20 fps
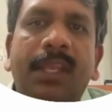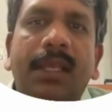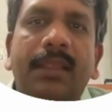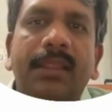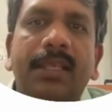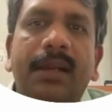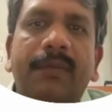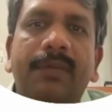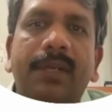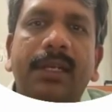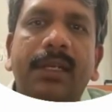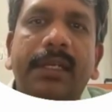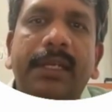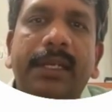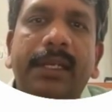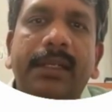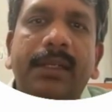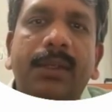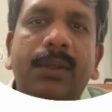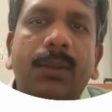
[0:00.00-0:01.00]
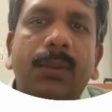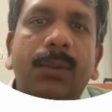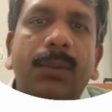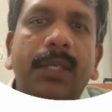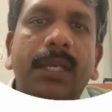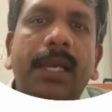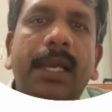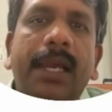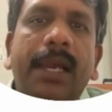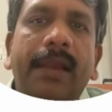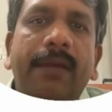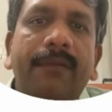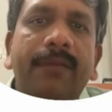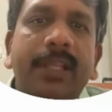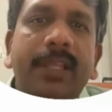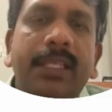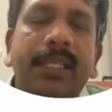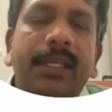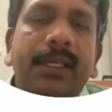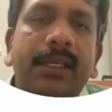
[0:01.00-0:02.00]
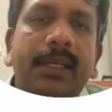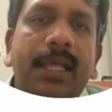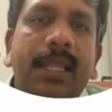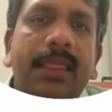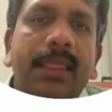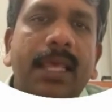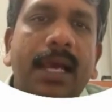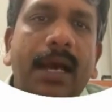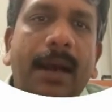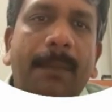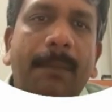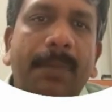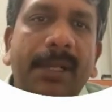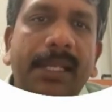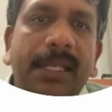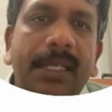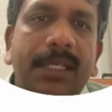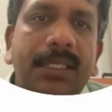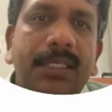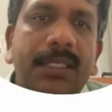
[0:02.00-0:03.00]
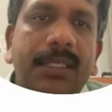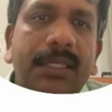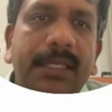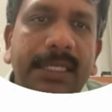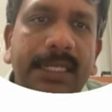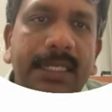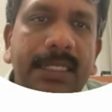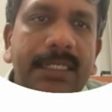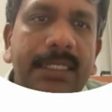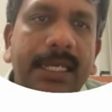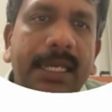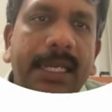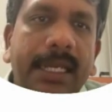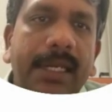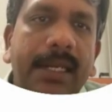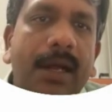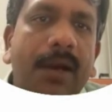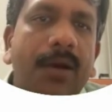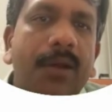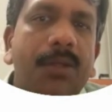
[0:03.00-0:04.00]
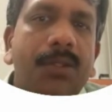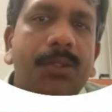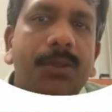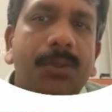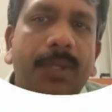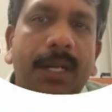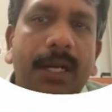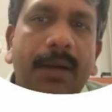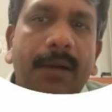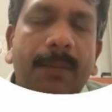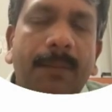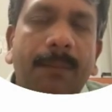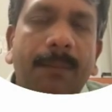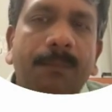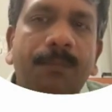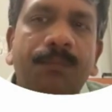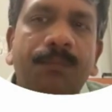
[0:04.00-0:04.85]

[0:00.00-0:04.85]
that will include everything the application needs in order to run.